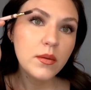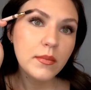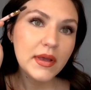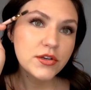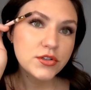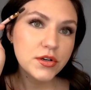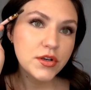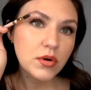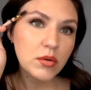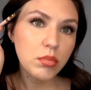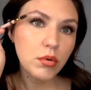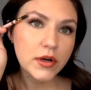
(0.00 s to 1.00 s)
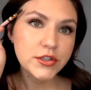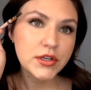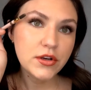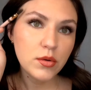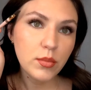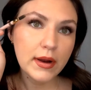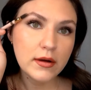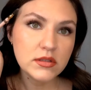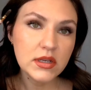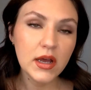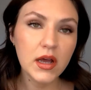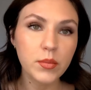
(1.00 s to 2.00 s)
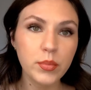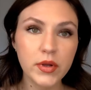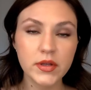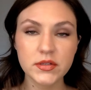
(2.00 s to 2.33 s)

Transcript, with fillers: make sure you are brushing your brows up